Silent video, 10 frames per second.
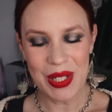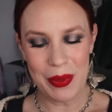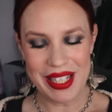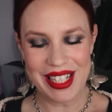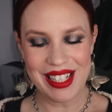
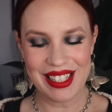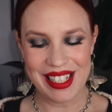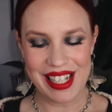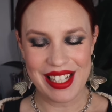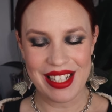Squeaky
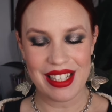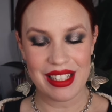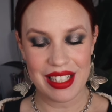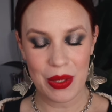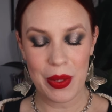Clean
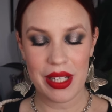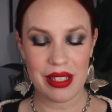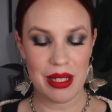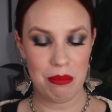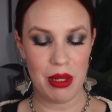Liquid
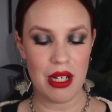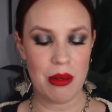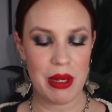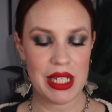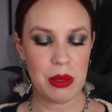Lip
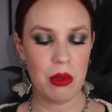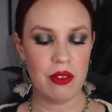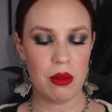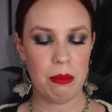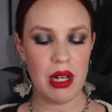Balm. It's more
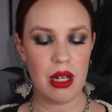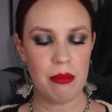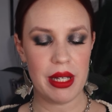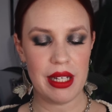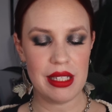of a balm,
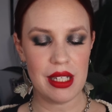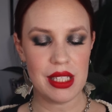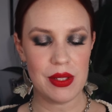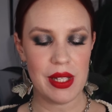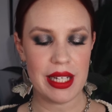but it's
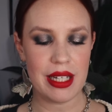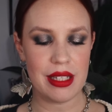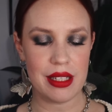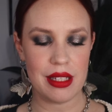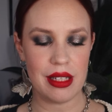also like
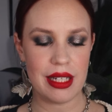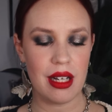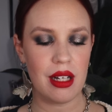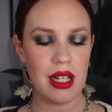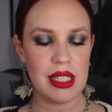a like
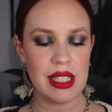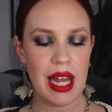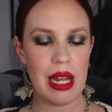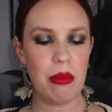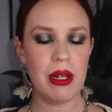a gloss
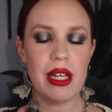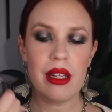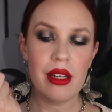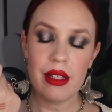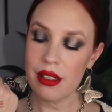
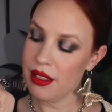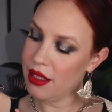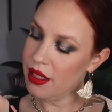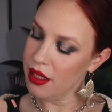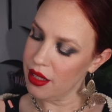hybrid.
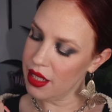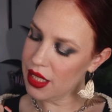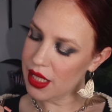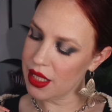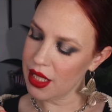
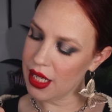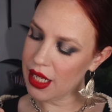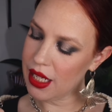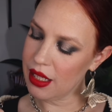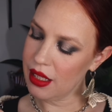This
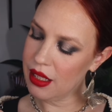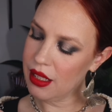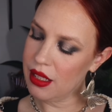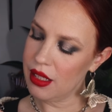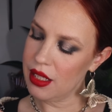thing
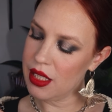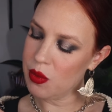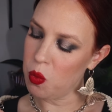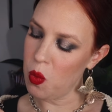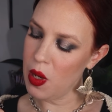
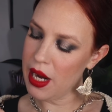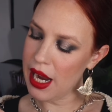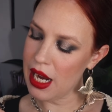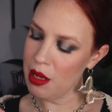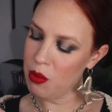is
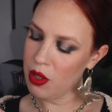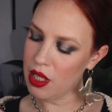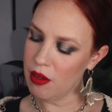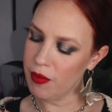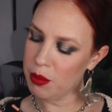way more
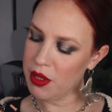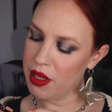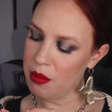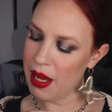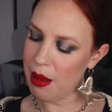comfortable
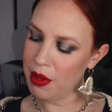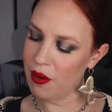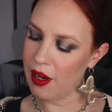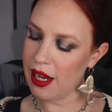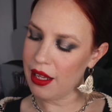than the Pat
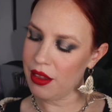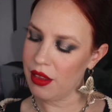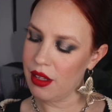McGrath.